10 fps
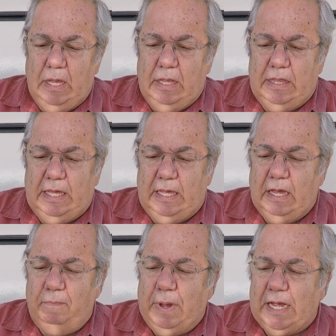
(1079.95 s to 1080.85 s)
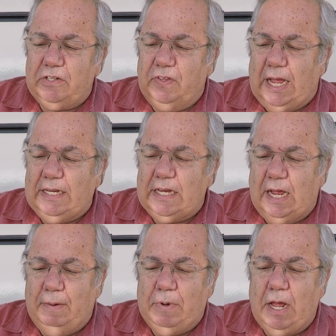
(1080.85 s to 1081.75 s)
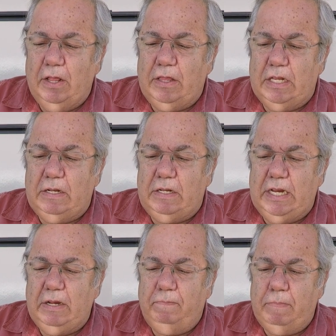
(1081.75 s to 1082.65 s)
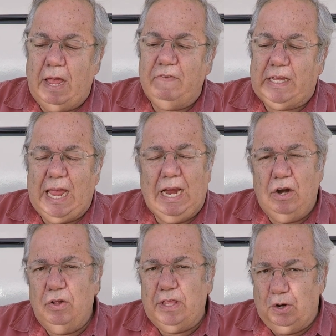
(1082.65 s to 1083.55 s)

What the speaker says: The max flight time. Now, the Mavic Air, the